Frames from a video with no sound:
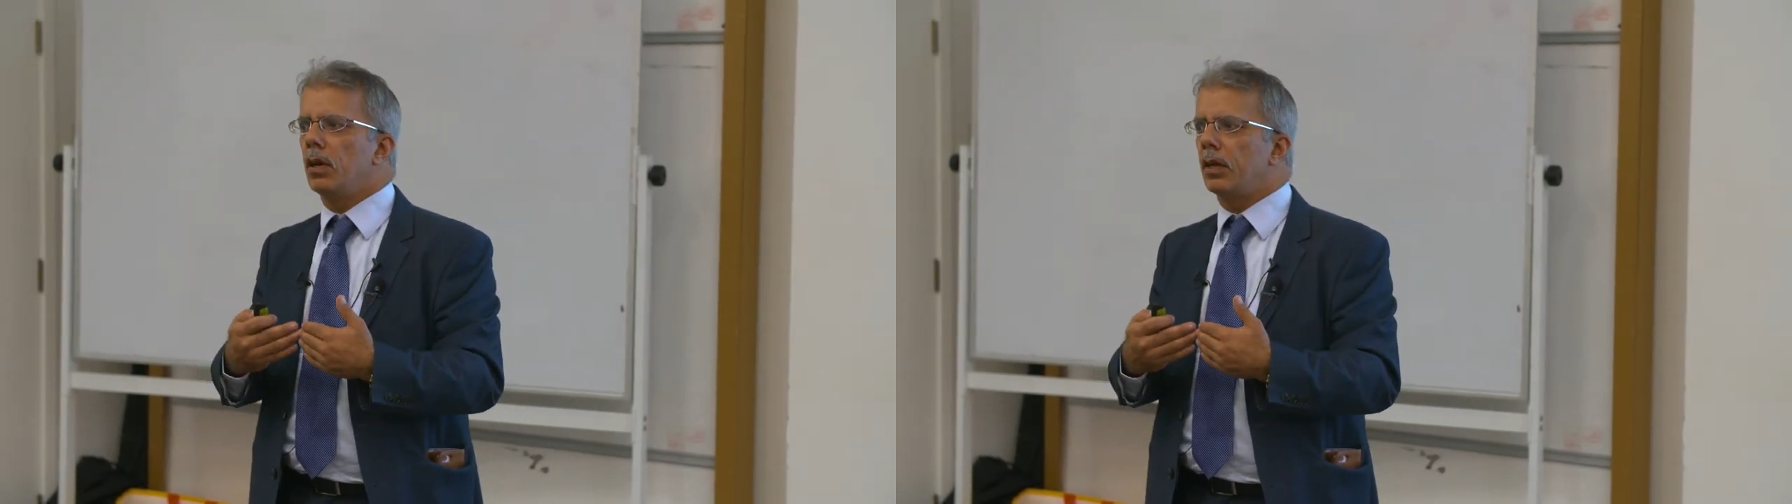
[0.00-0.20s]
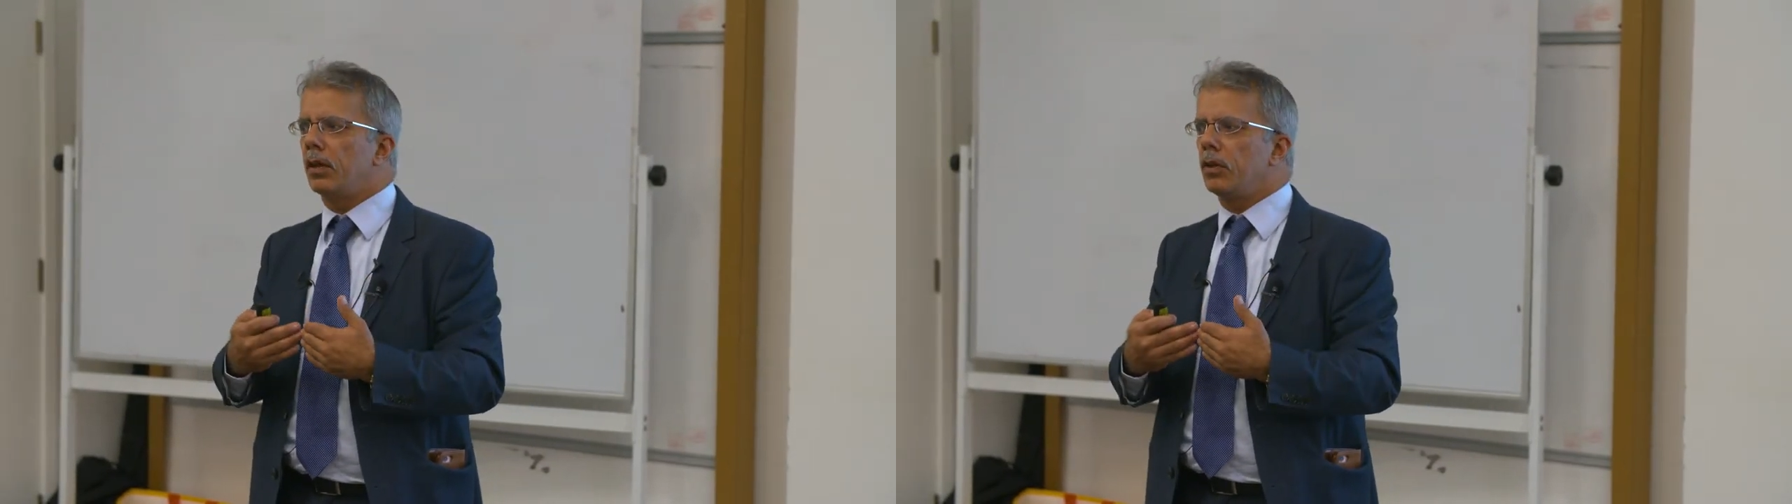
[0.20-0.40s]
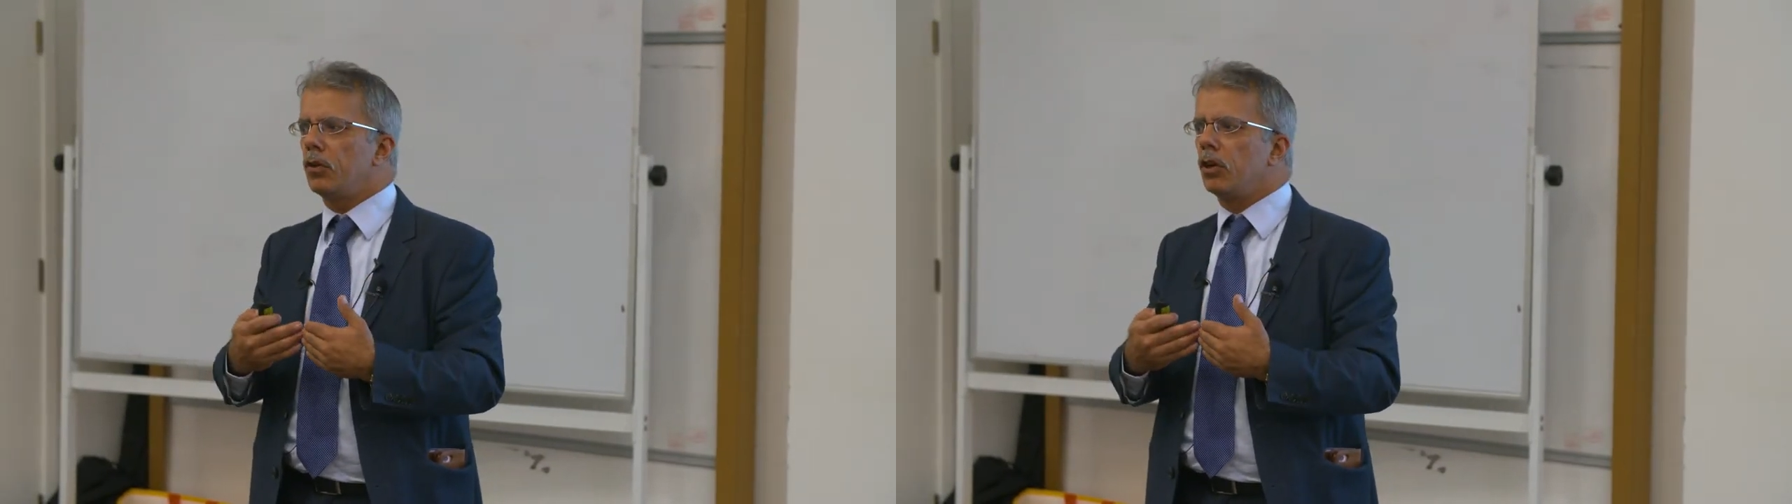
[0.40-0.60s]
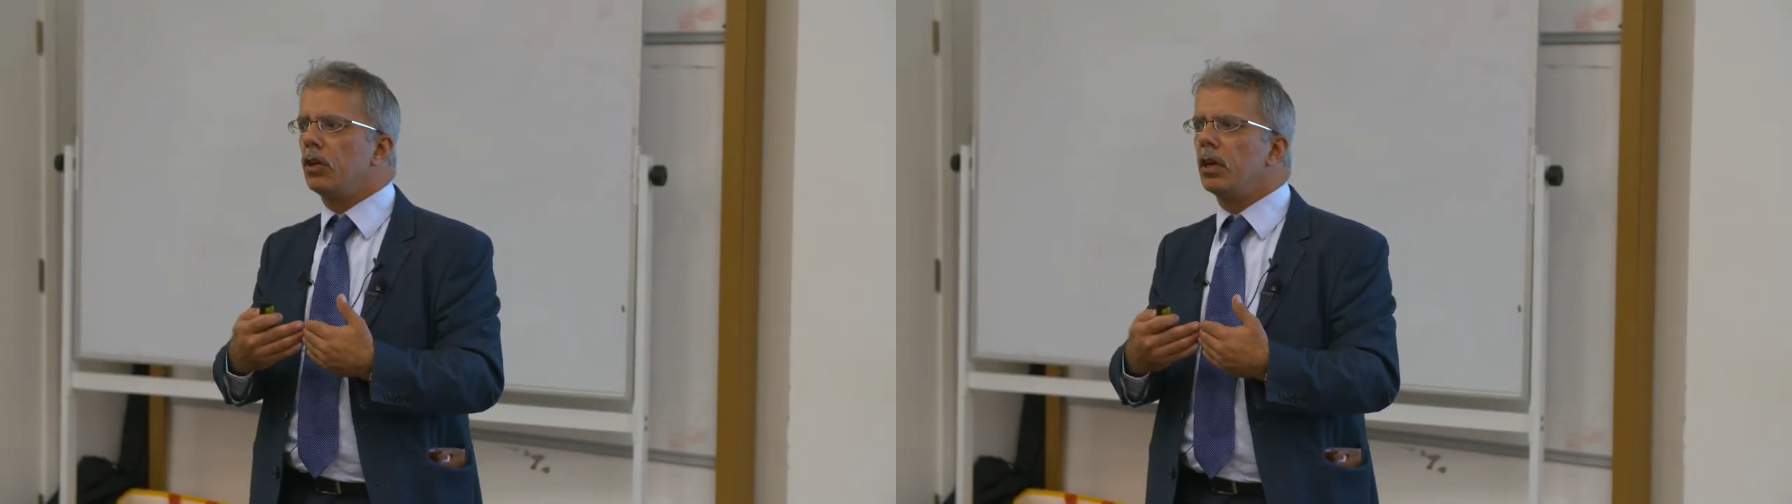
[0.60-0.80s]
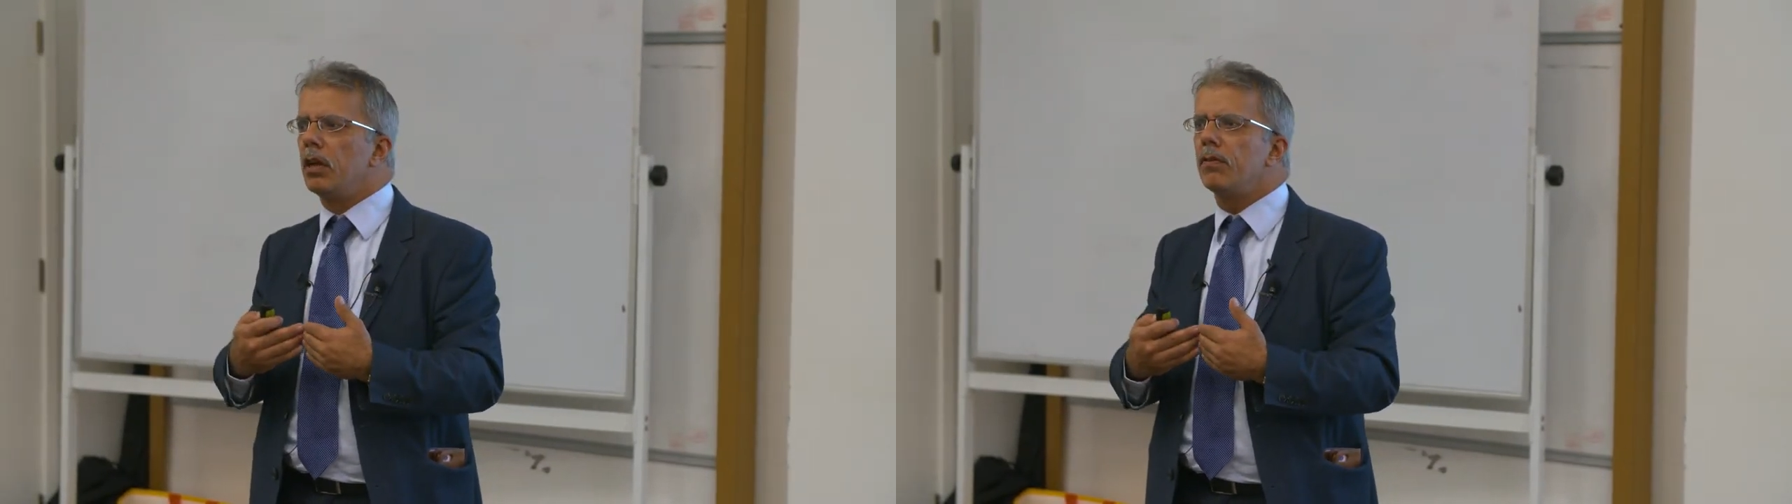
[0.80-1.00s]
it, you
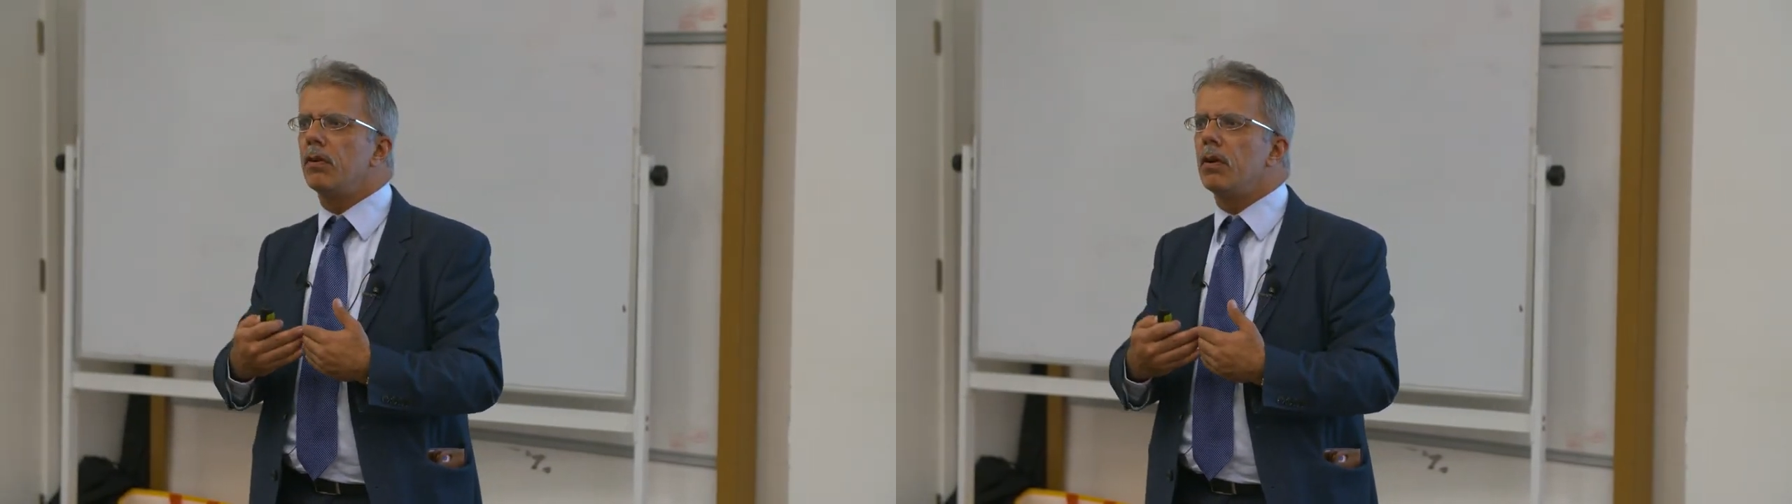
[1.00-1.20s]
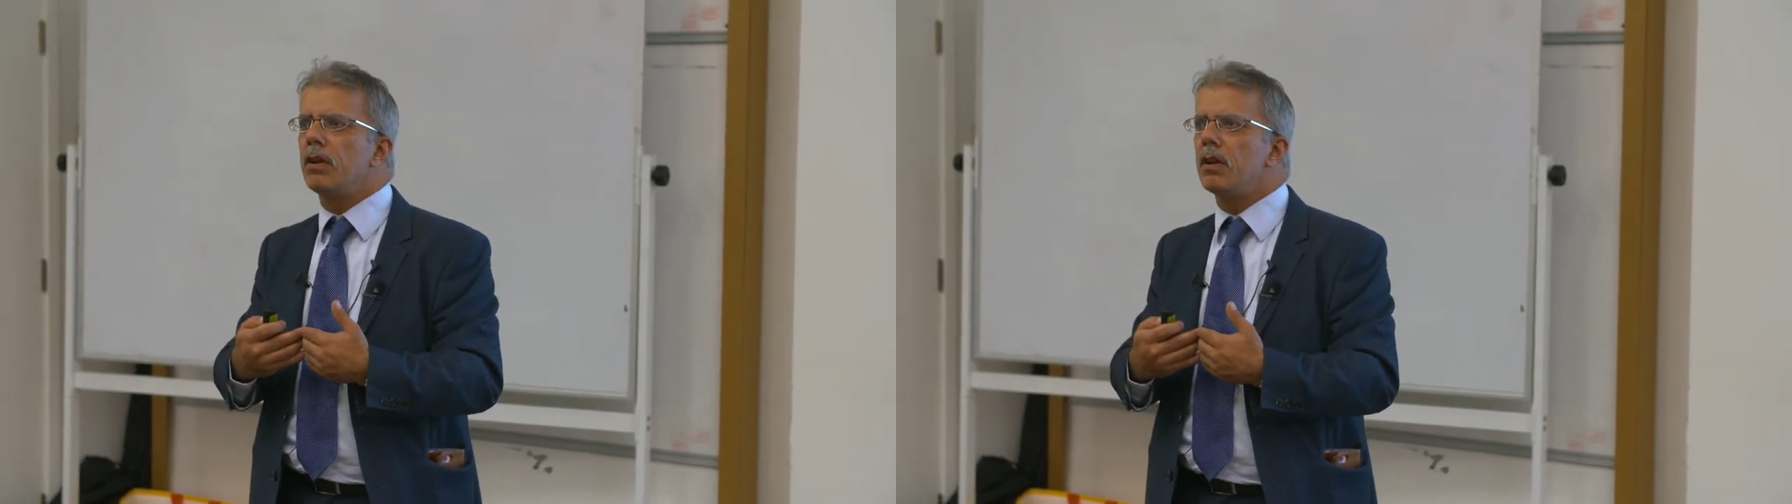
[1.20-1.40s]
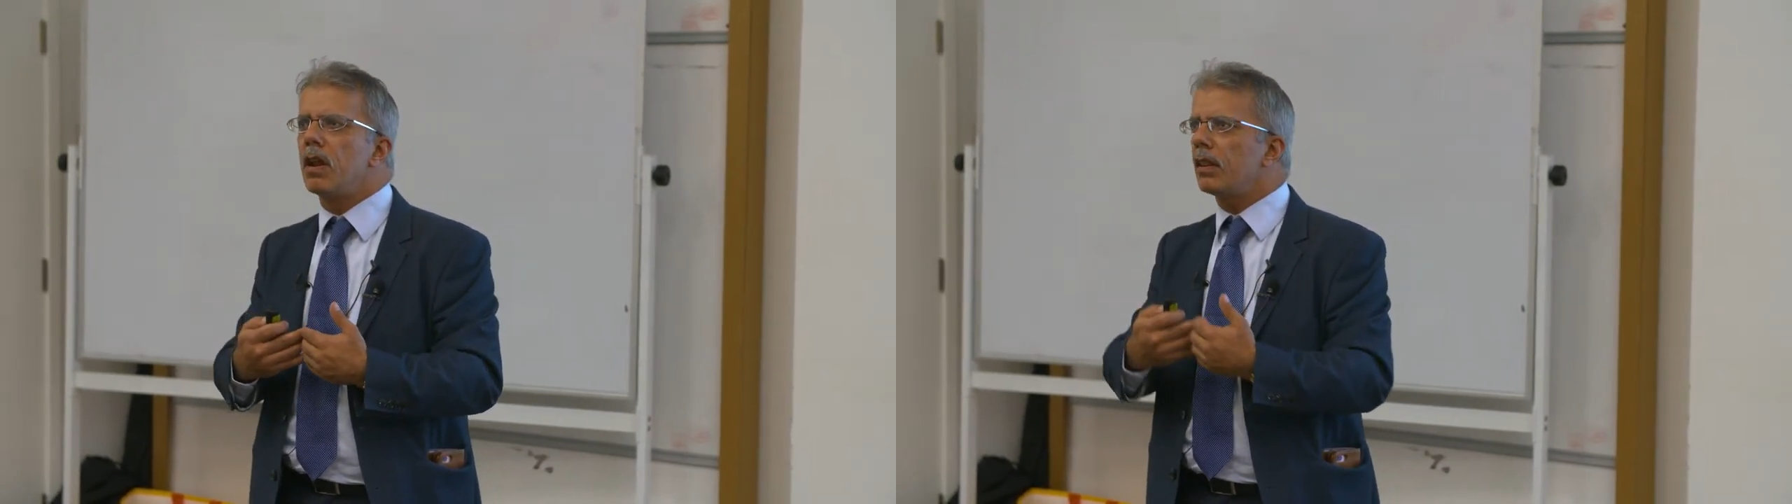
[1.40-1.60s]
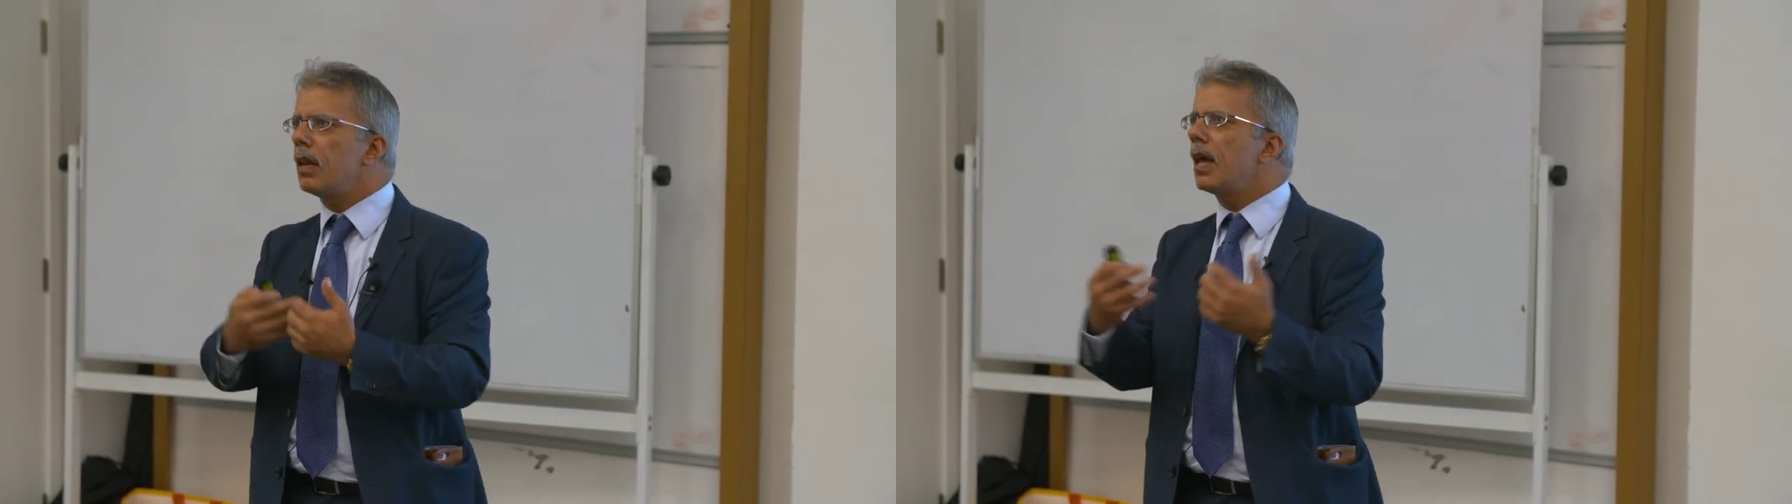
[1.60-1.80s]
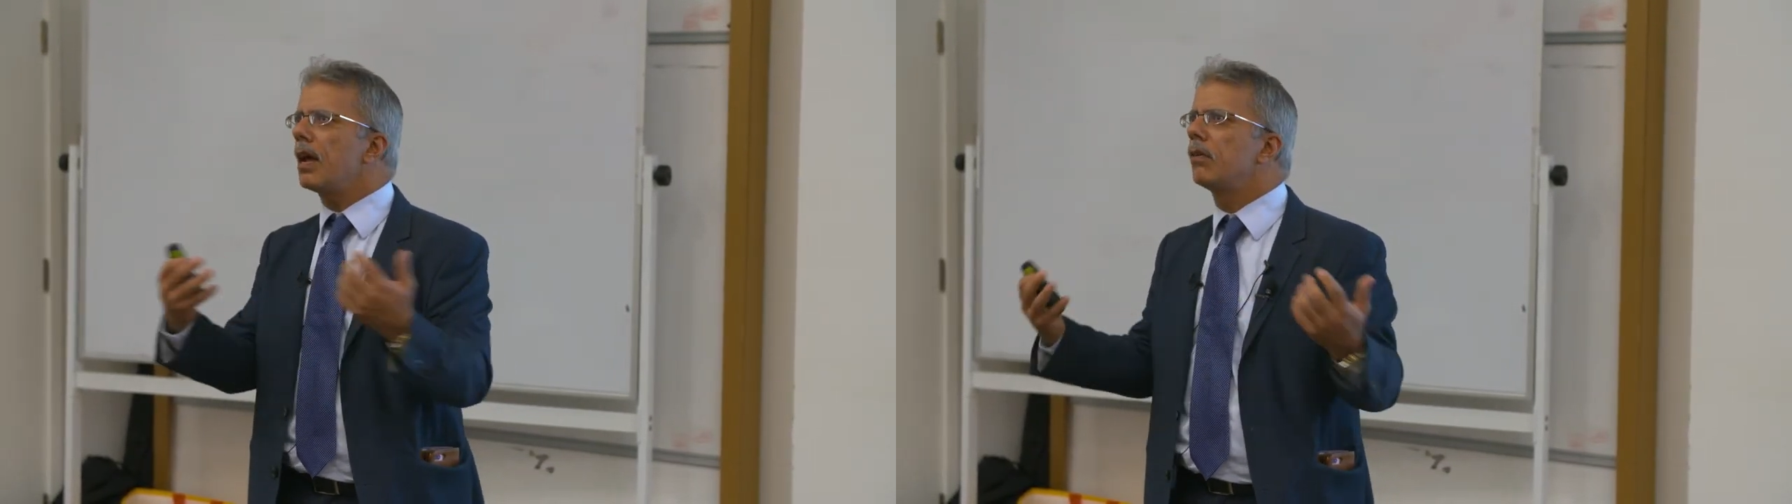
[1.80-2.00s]
can deliver another
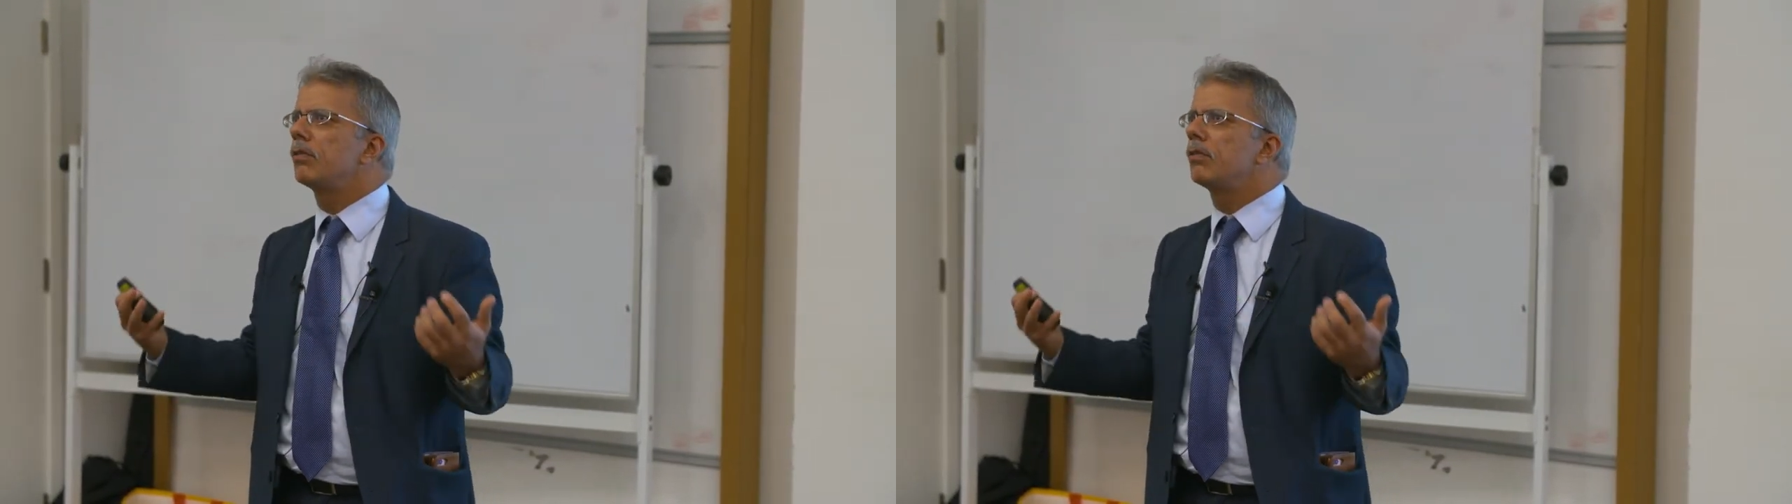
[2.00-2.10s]
layer